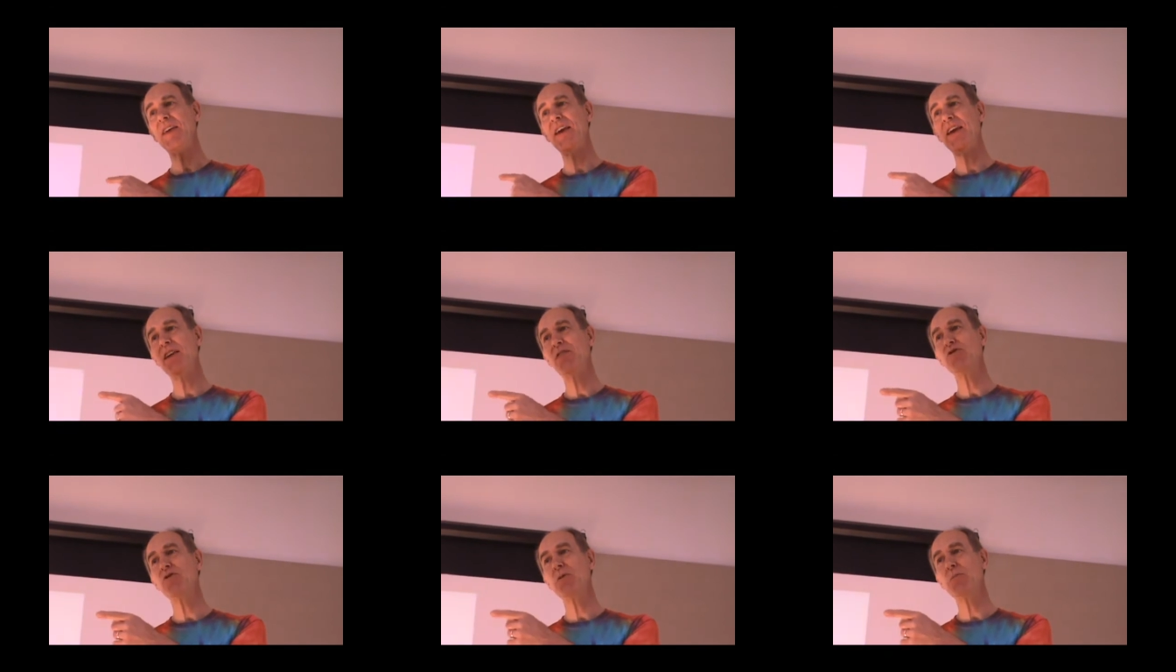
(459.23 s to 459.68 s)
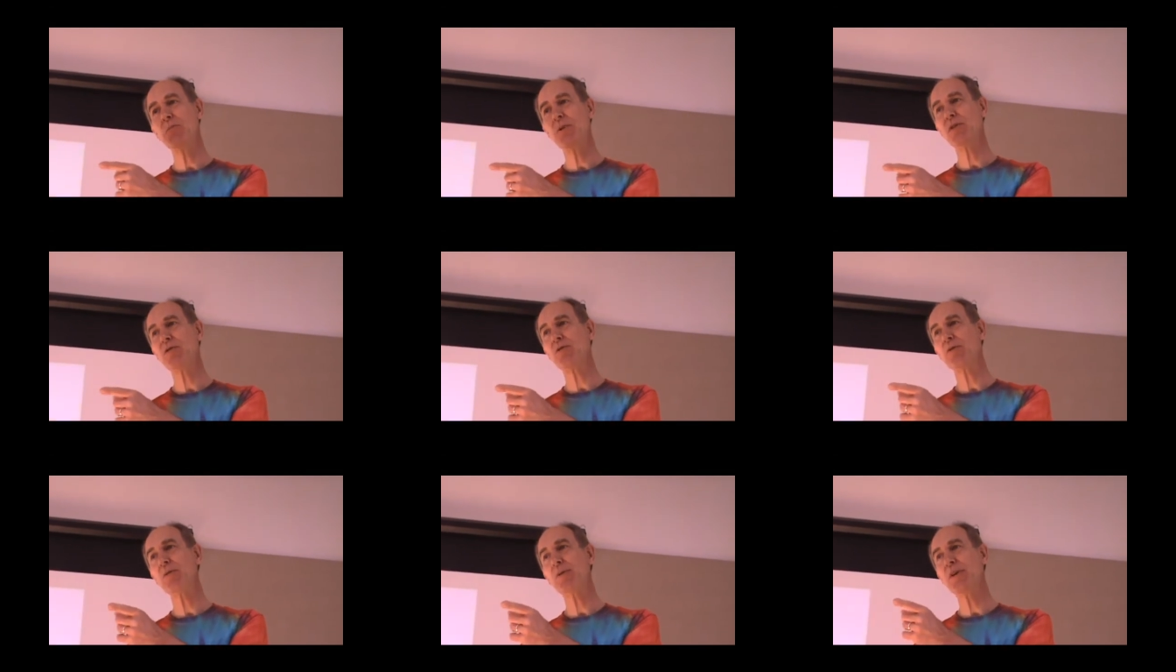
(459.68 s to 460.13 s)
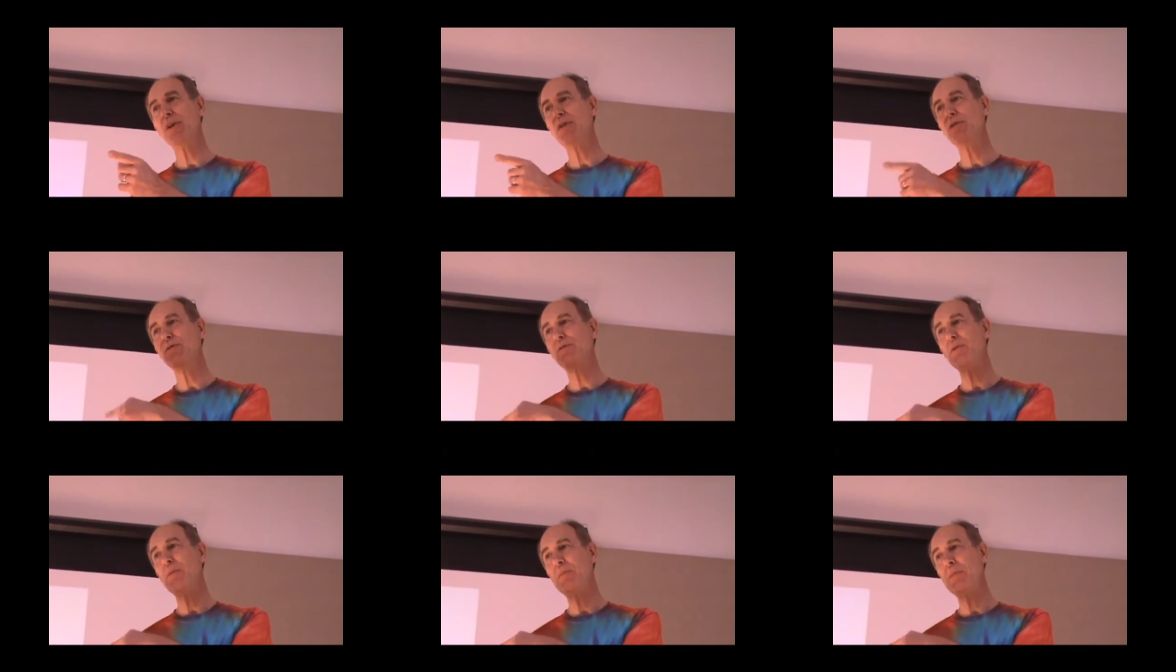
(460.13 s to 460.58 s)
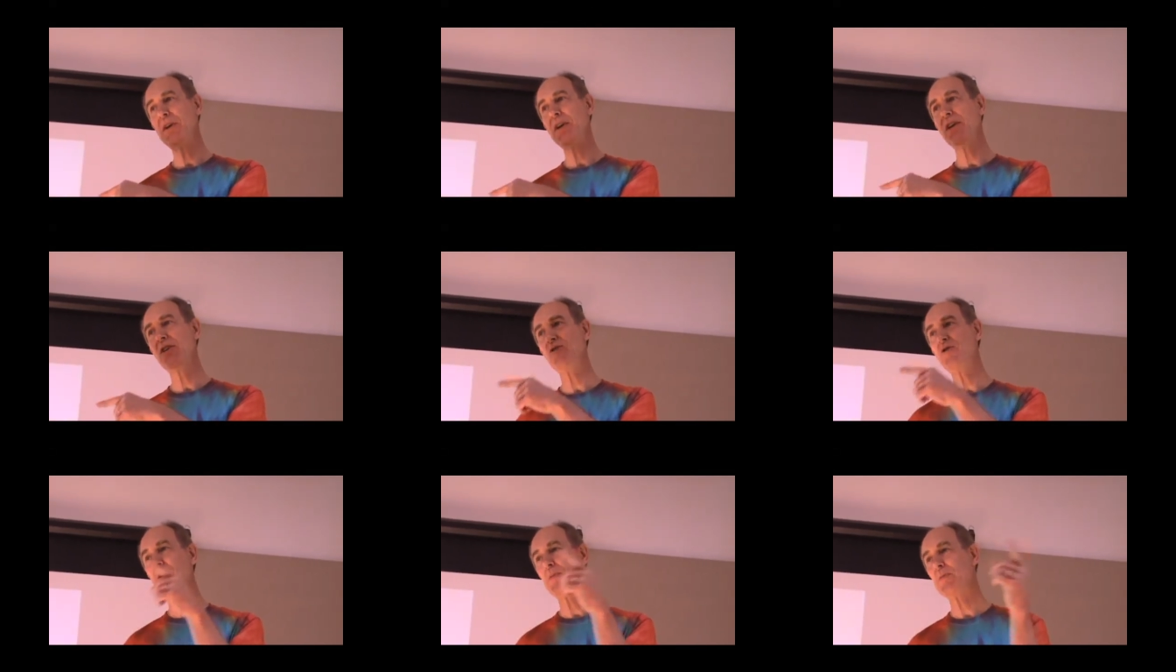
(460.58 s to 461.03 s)
the Ancient Mysteries from
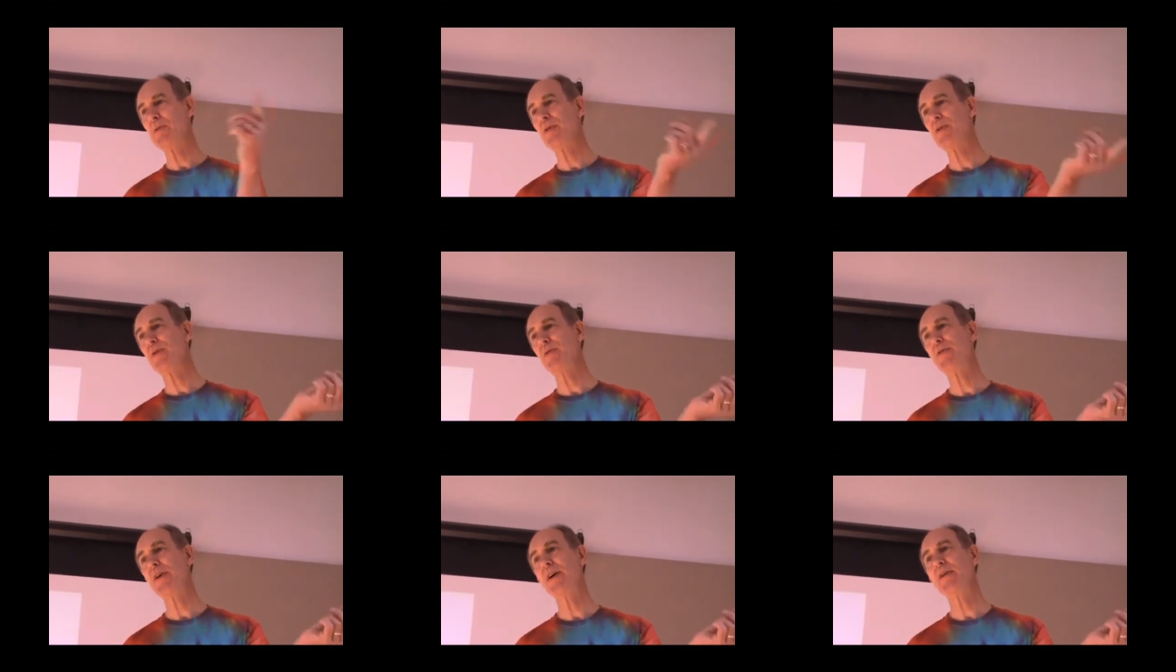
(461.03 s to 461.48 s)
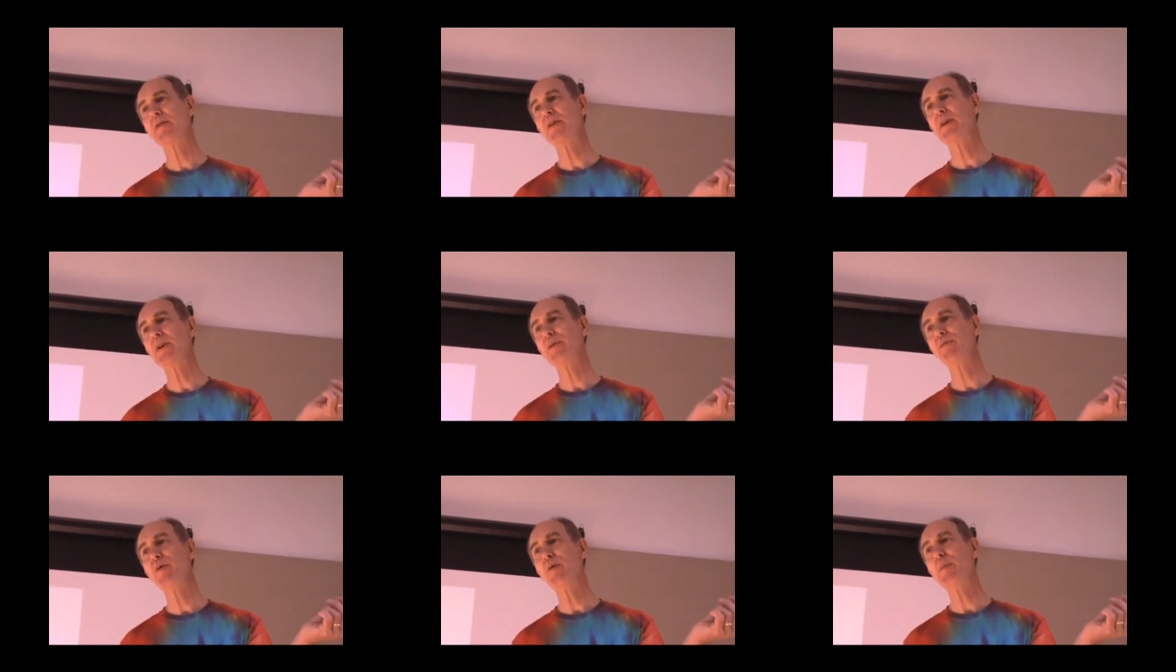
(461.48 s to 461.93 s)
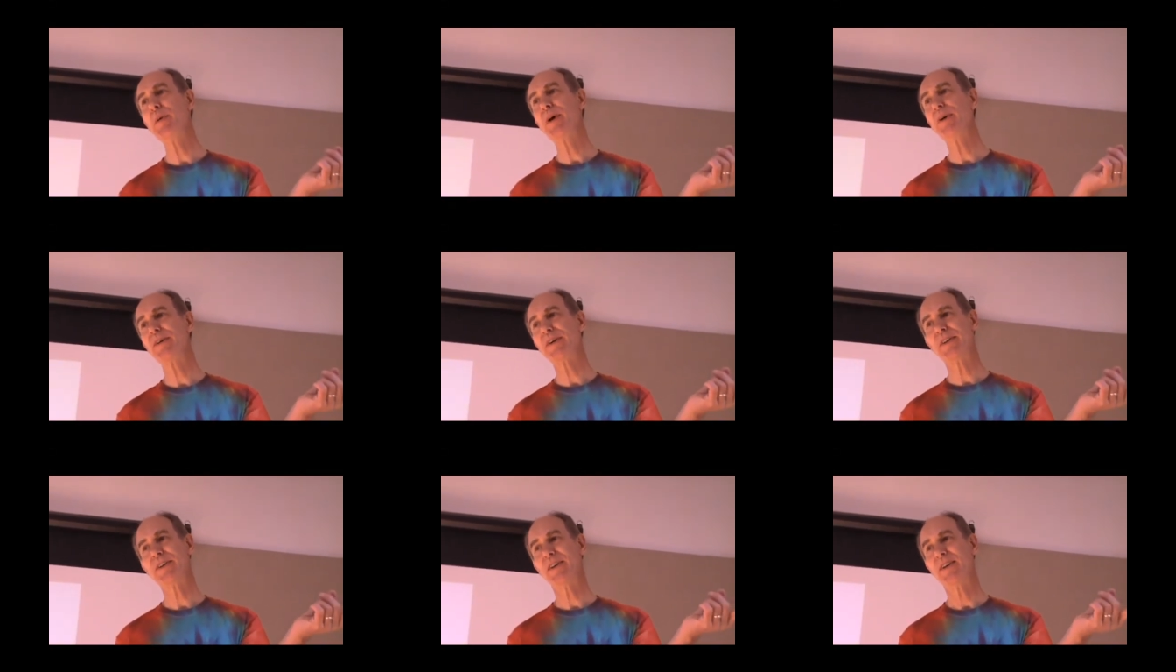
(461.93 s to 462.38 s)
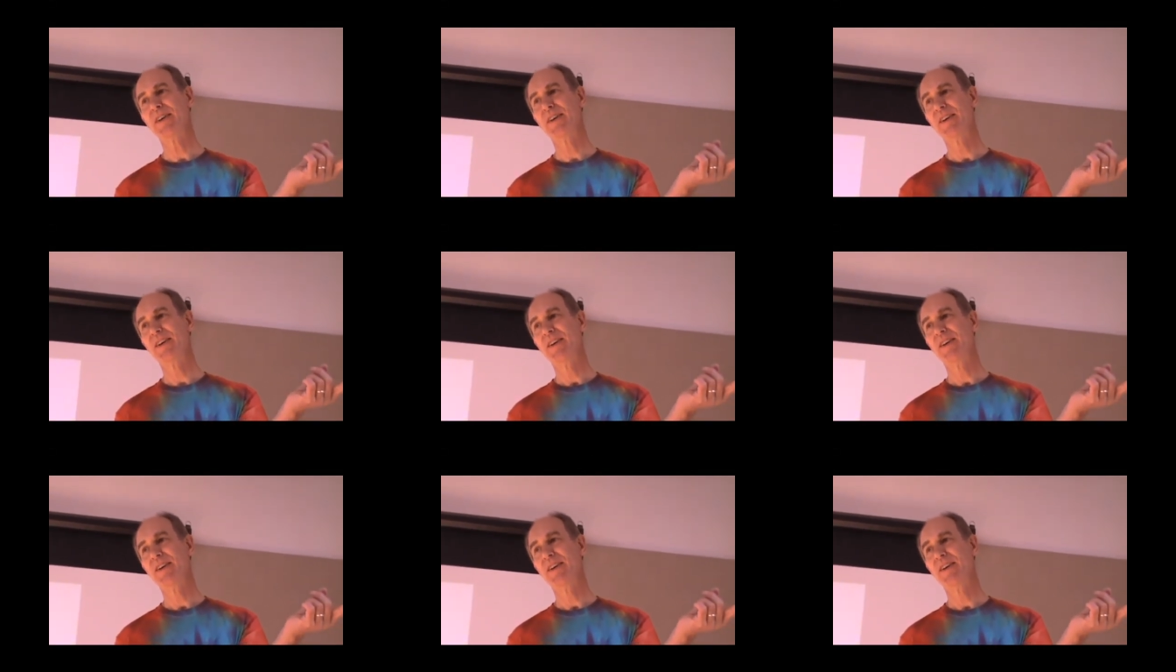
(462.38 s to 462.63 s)
Egypt to the Founding of America.